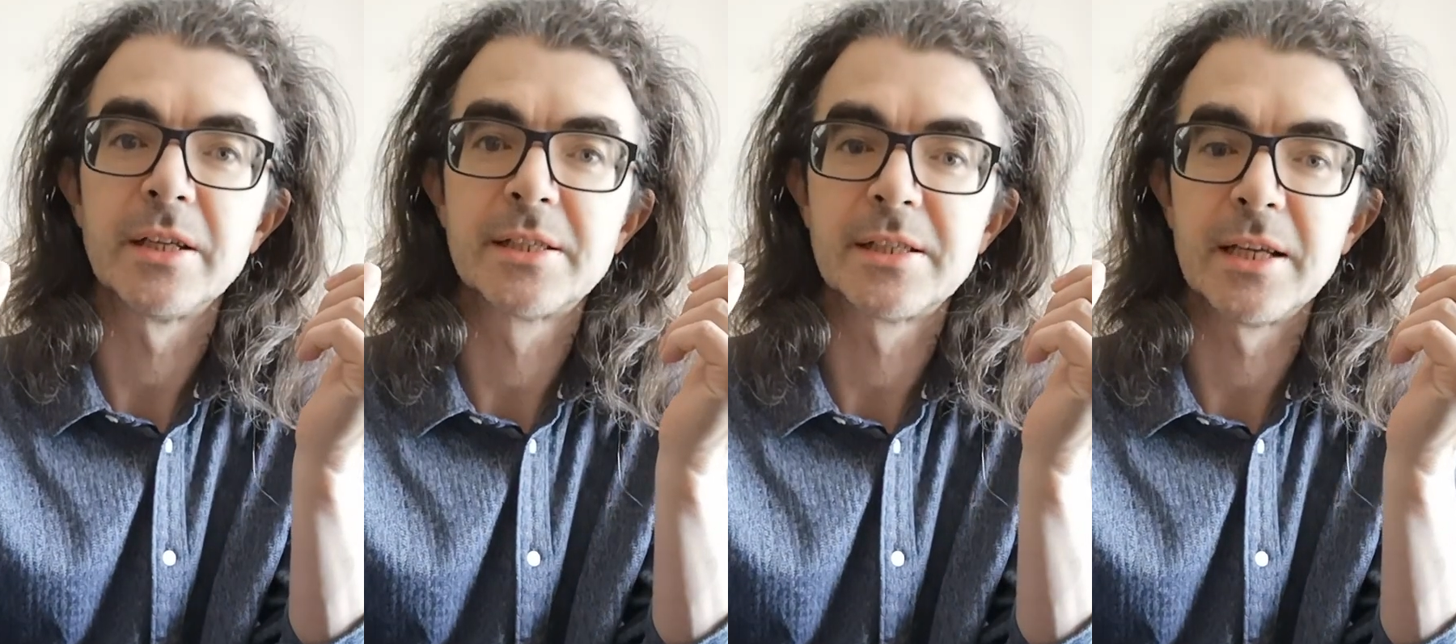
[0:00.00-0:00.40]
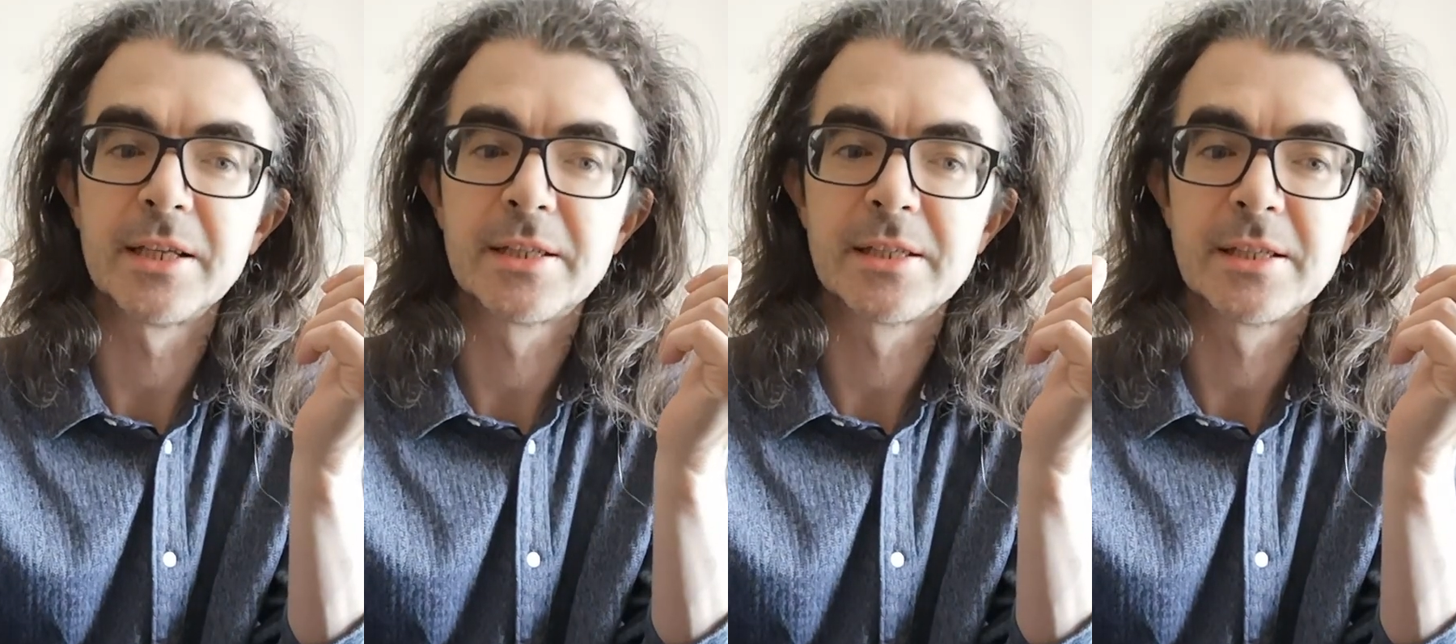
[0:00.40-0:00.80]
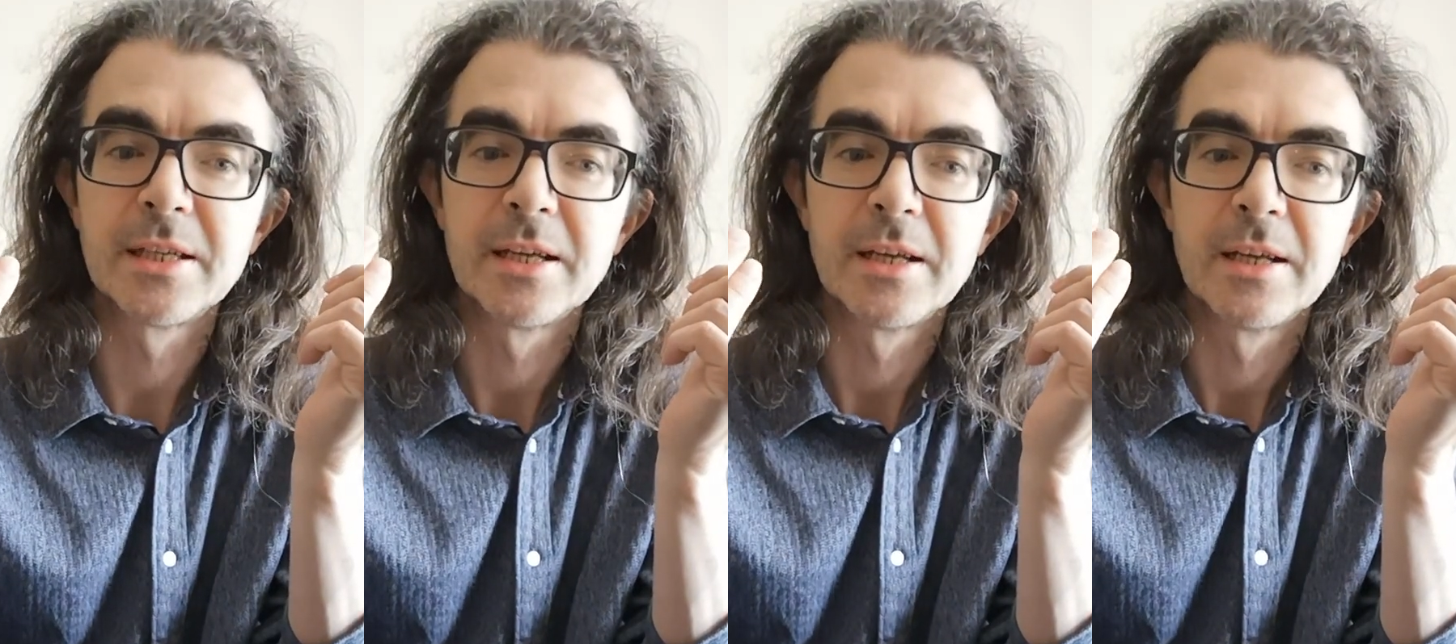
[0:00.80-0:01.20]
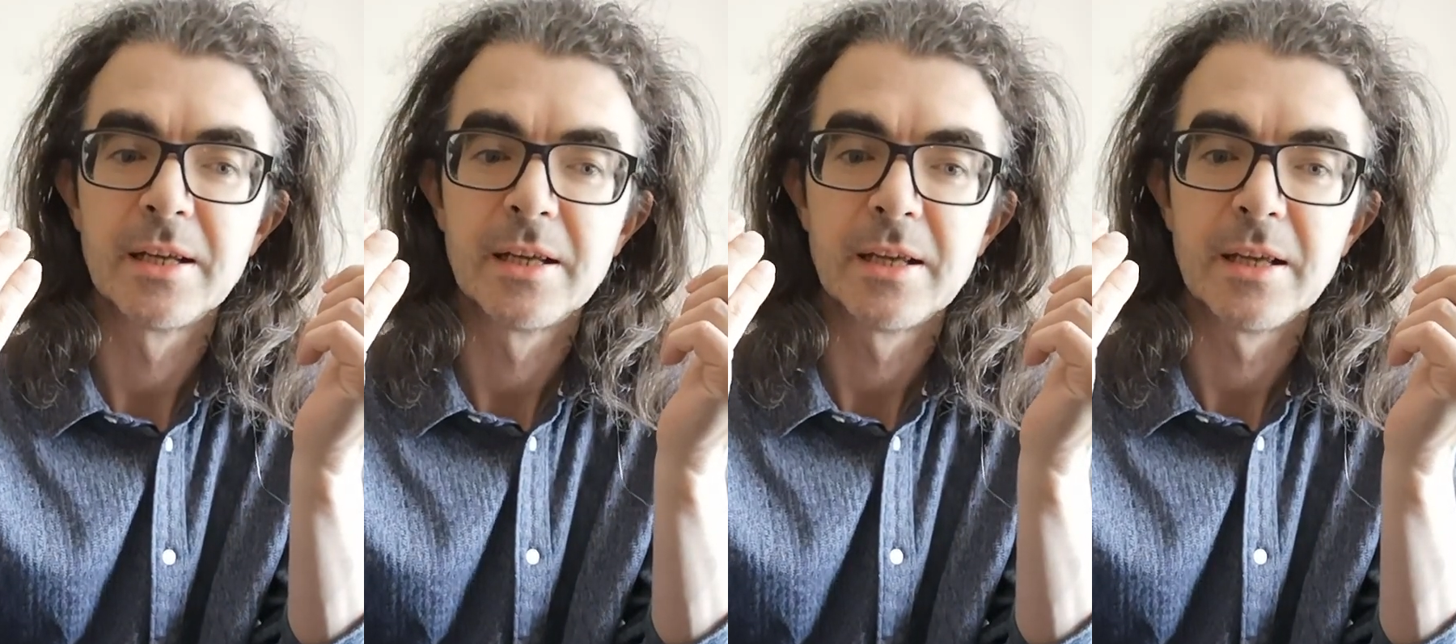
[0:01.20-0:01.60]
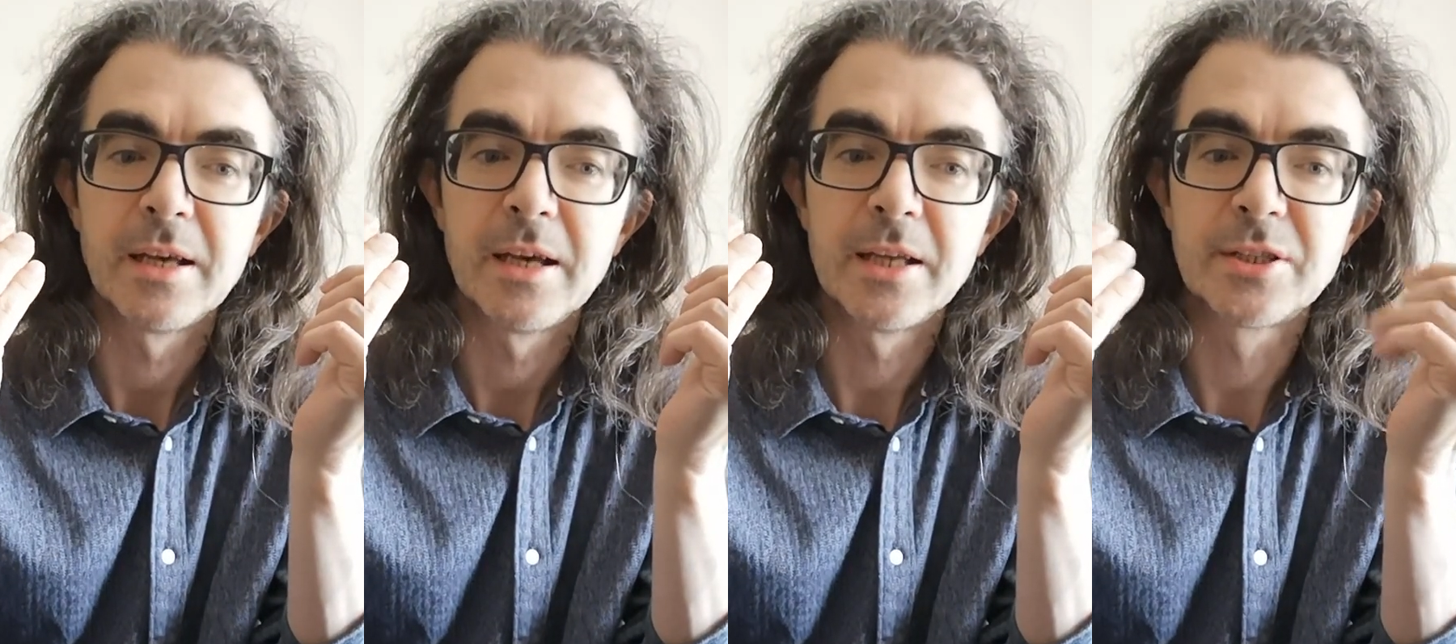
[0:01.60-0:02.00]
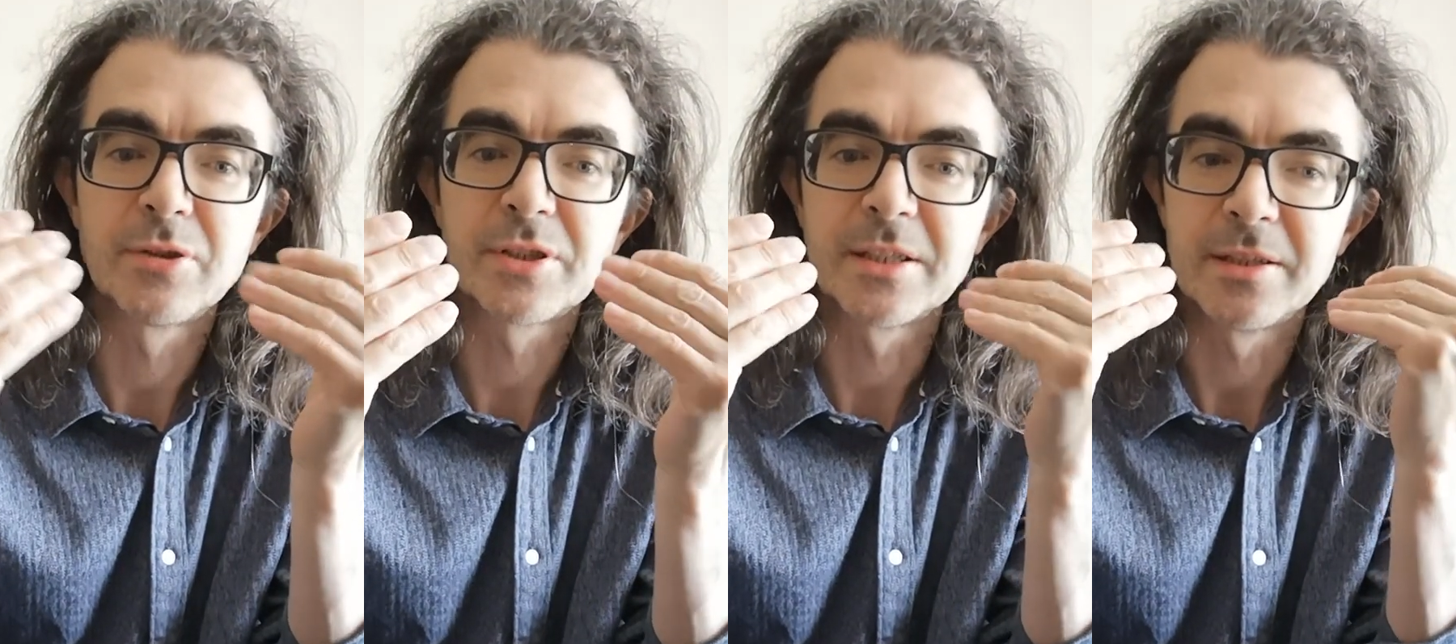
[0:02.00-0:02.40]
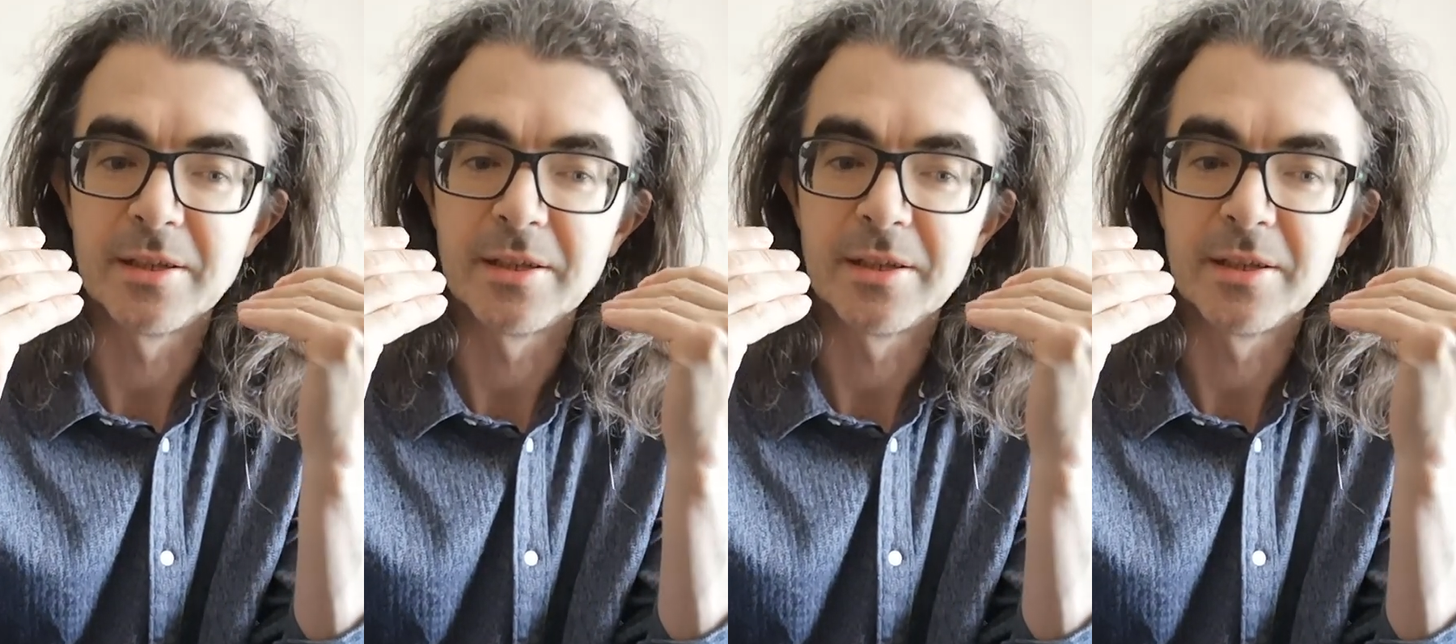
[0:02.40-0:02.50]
It's just